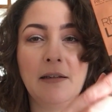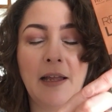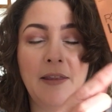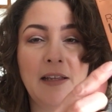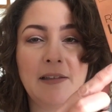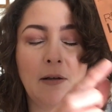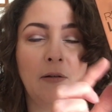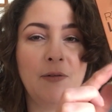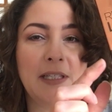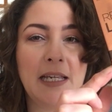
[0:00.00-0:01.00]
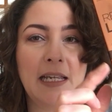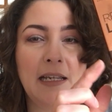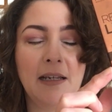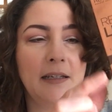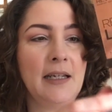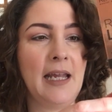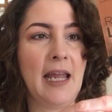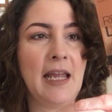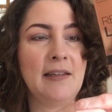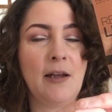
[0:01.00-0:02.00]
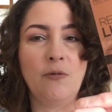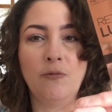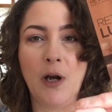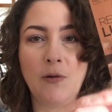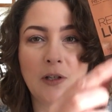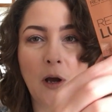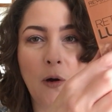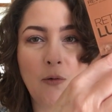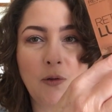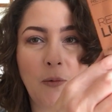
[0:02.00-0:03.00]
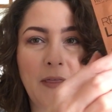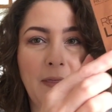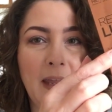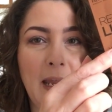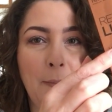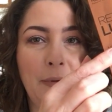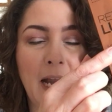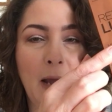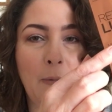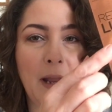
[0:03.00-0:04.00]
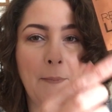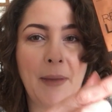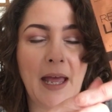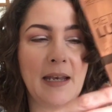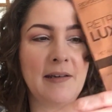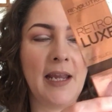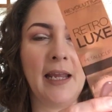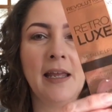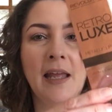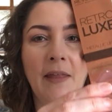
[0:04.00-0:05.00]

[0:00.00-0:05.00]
and this obviously is rose gold with the brown banding.